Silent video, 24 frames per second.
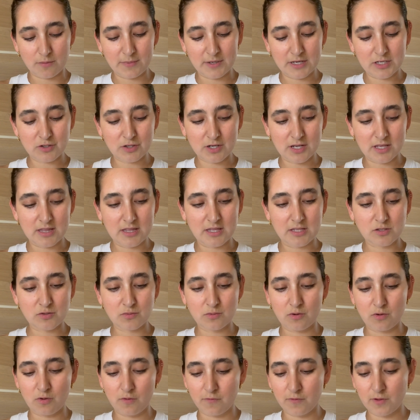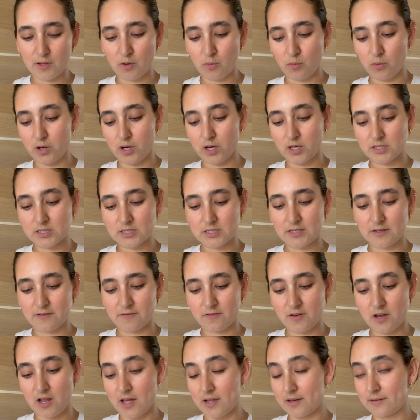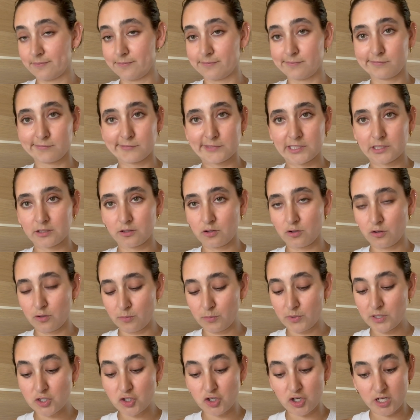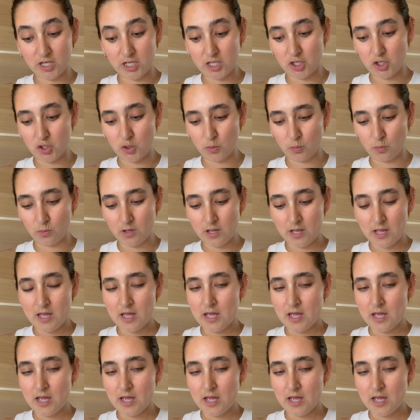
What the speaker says: going to try this one. Hopefully it works. If not, girl, I'm returning you.